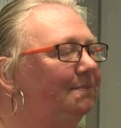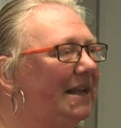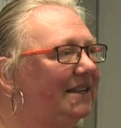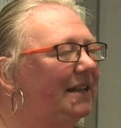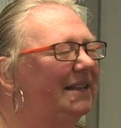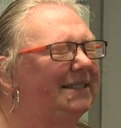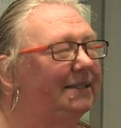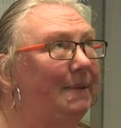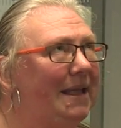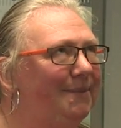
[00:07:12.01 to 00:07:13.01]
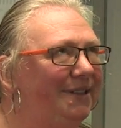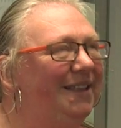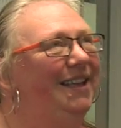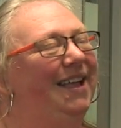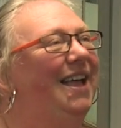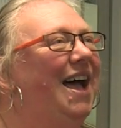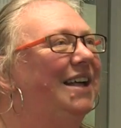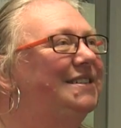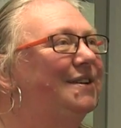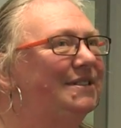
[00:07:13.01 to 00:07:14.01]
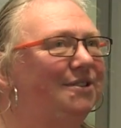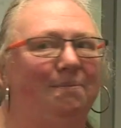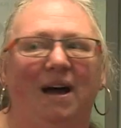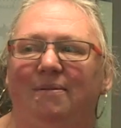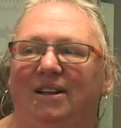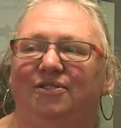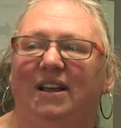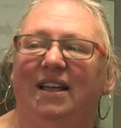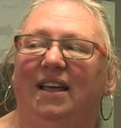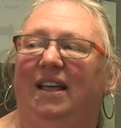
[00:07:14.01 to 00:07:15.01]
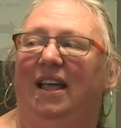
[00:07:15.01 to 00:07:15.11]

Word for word: Pierce, it's Spearman, and so it's non-parametric.